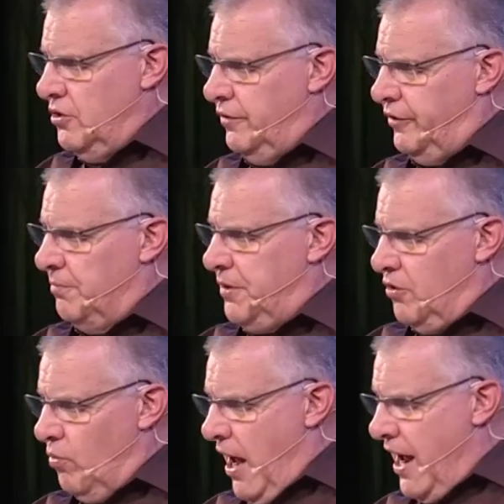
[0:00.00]
you to do
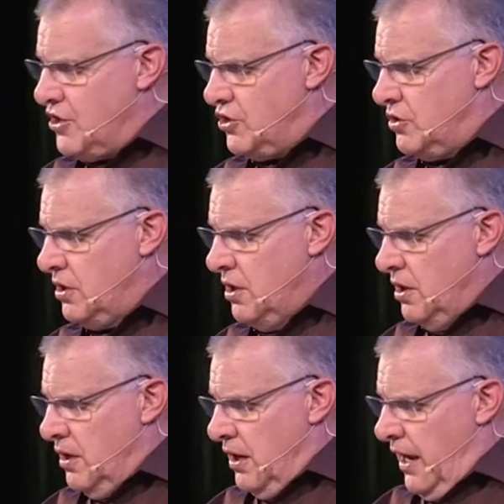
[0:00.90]
something rash
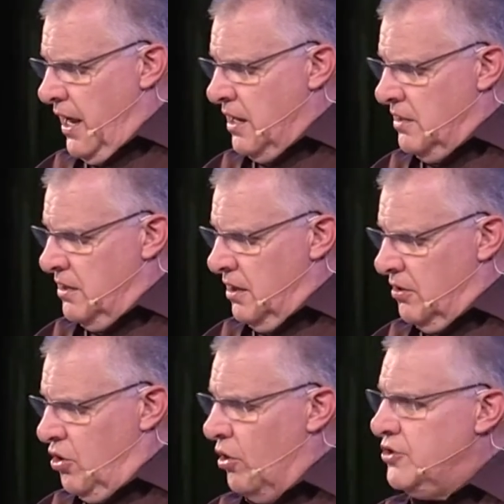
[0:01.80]

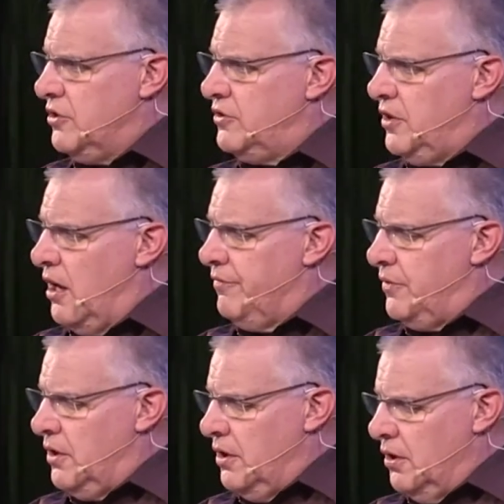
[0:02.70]
and cause
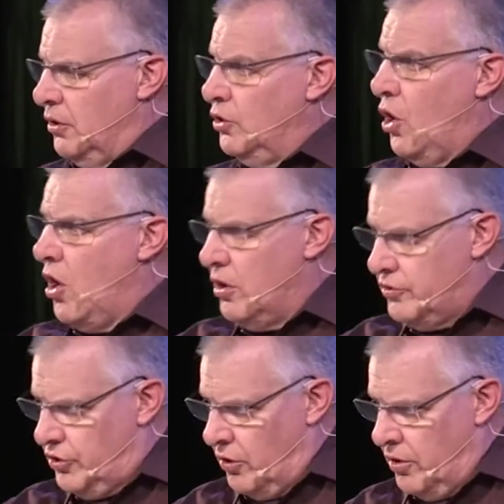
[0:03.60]
yourself
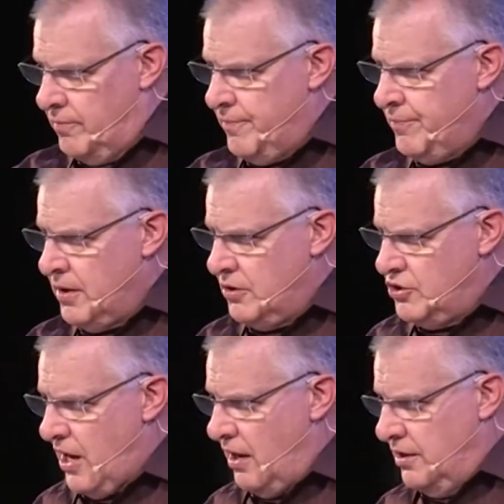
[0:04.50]
long-term
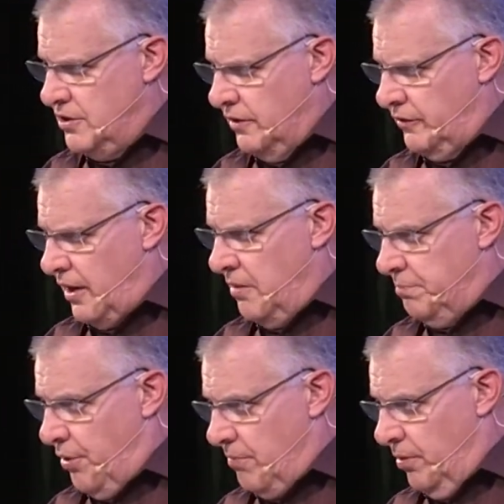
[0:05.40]
challenges
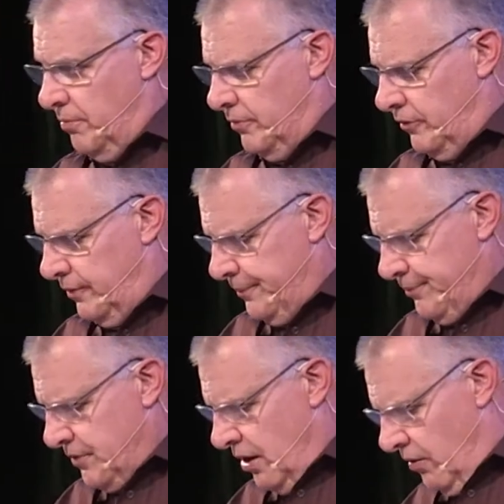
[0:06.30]
and problems.
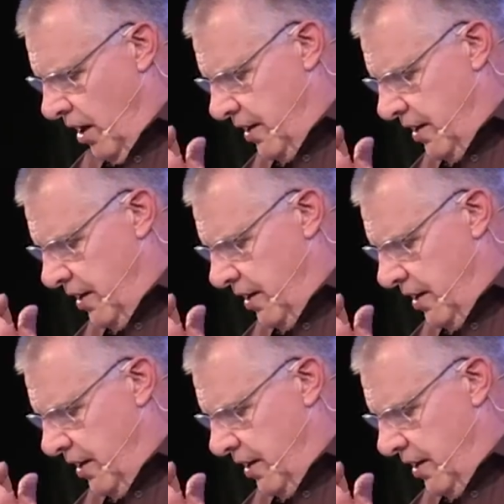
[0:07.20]
All